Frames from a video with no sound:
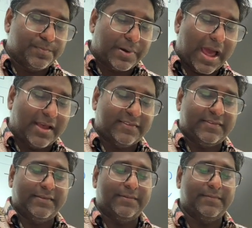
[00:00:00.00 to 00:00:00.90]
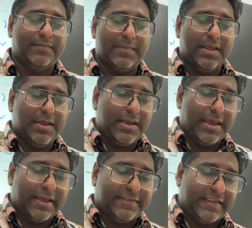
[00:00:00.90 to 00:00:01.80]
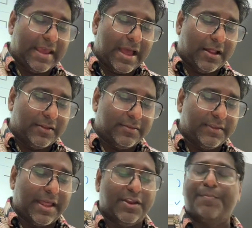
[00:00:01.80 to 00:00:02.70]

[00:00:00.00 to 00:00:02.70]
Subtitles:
plus HCl. Then you